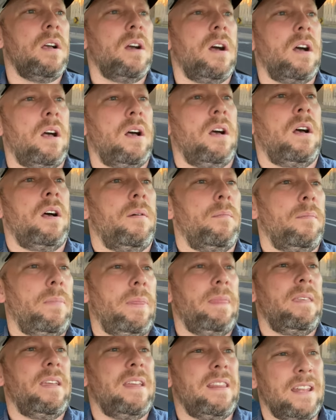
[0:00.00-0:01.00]

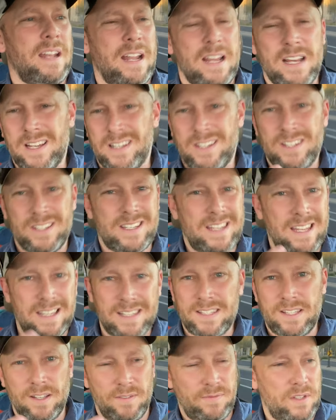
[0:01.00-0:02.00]
And then I can just get
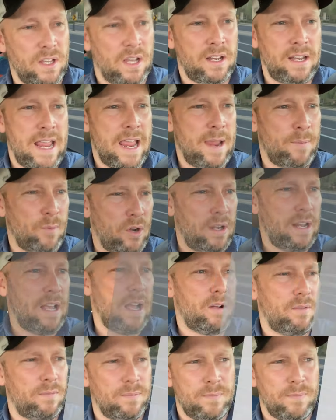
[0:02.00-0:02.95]
stuff done, hammer it out,